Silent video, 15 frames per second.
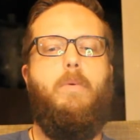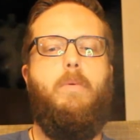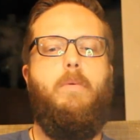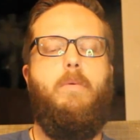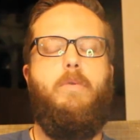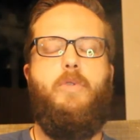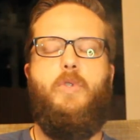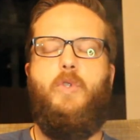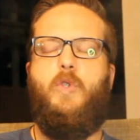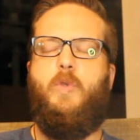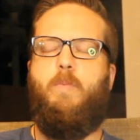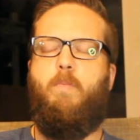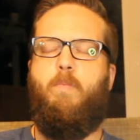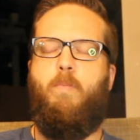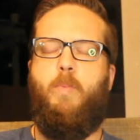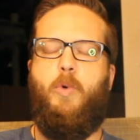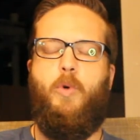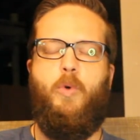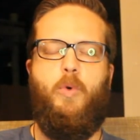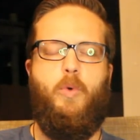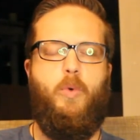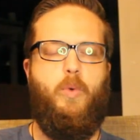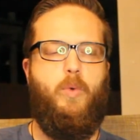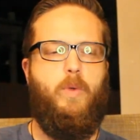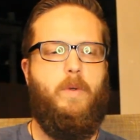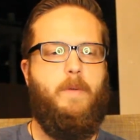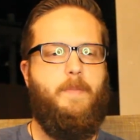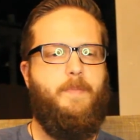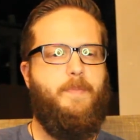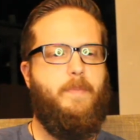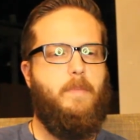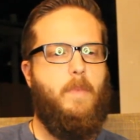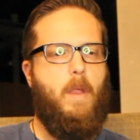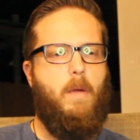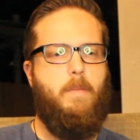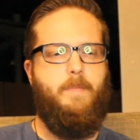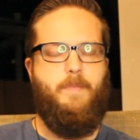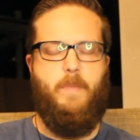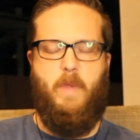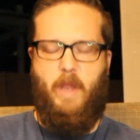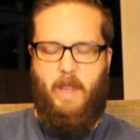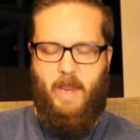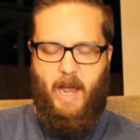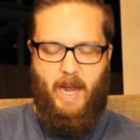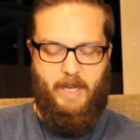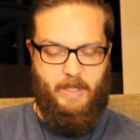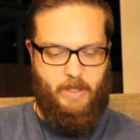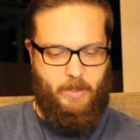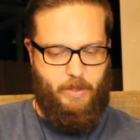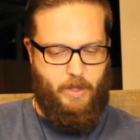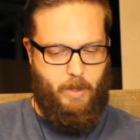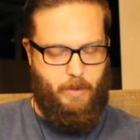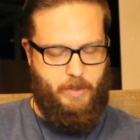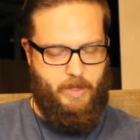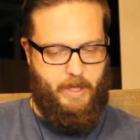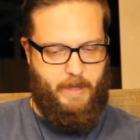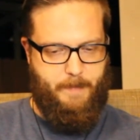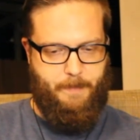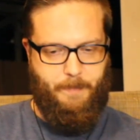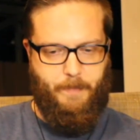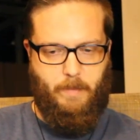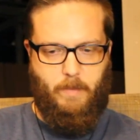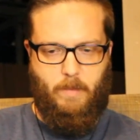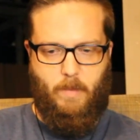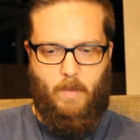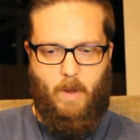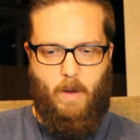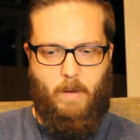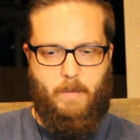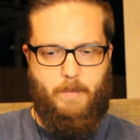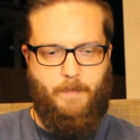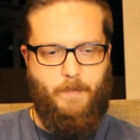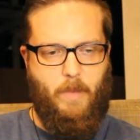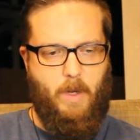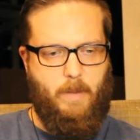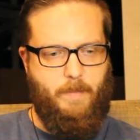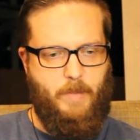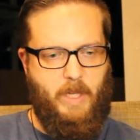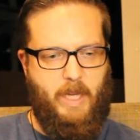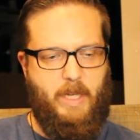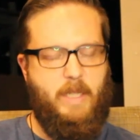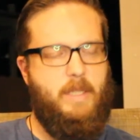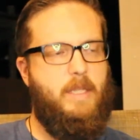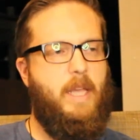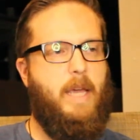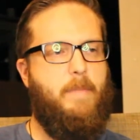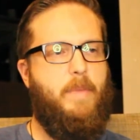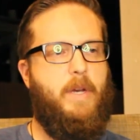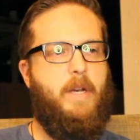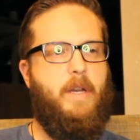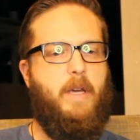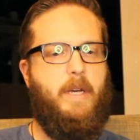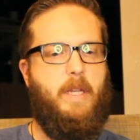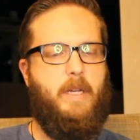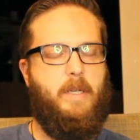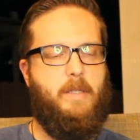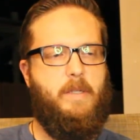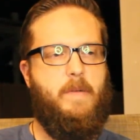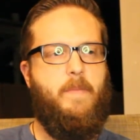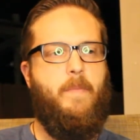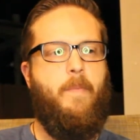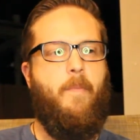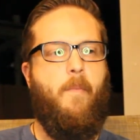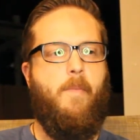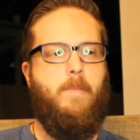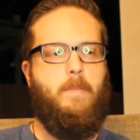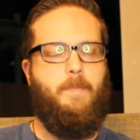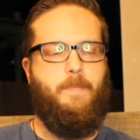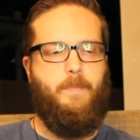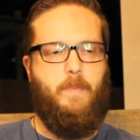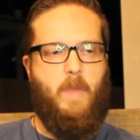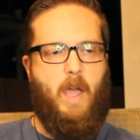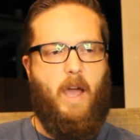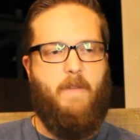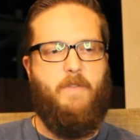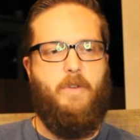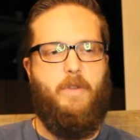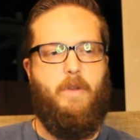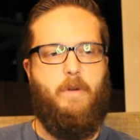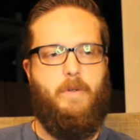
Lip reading: Smooth. Nice and toasty. Getting a slight bit of nuttiness after those